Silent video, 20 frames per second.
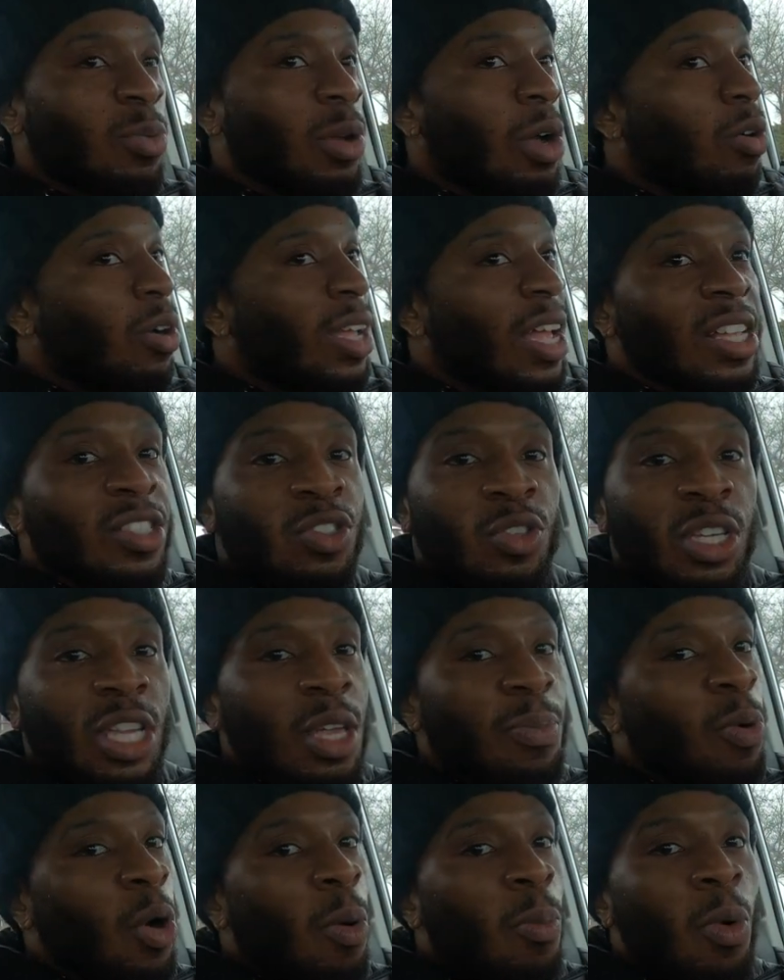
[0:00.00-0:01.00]
we're gonna cancel and
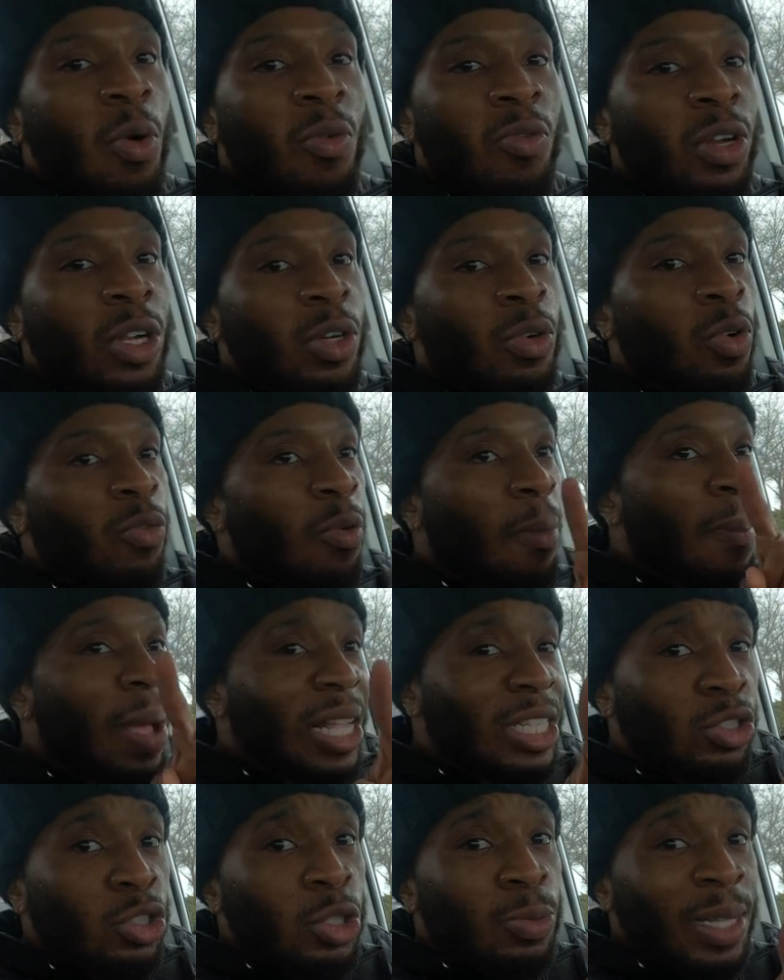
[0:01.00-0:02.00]
keep on moving and grooving.
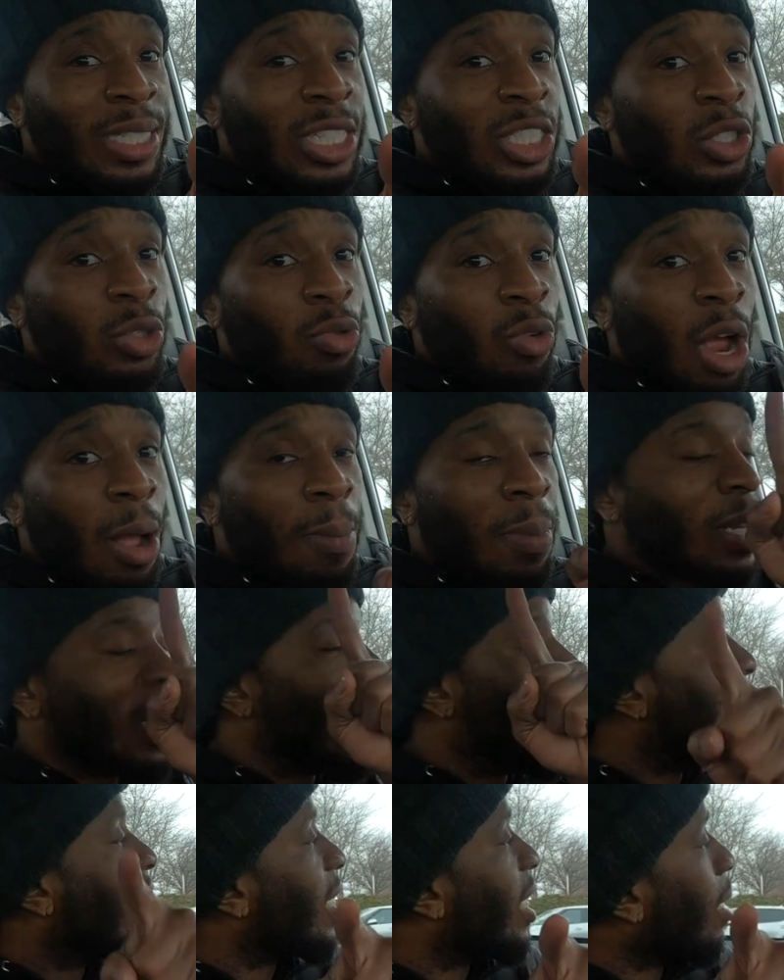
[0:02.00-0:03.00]
Make sure you smash that subscribe
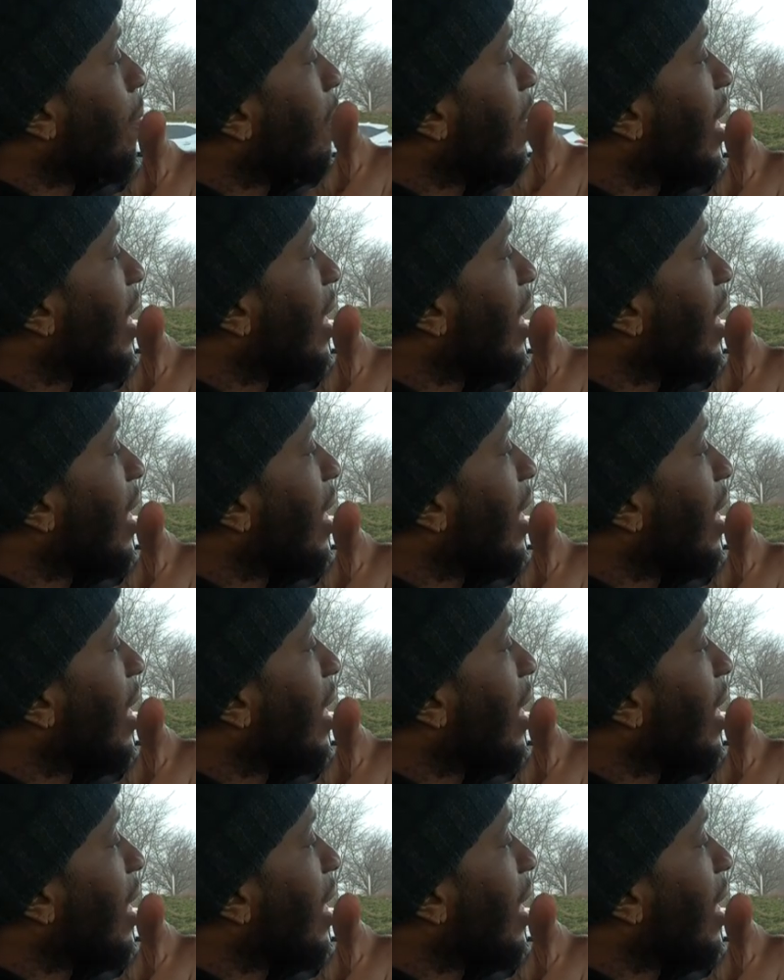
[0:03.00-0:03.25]
button, give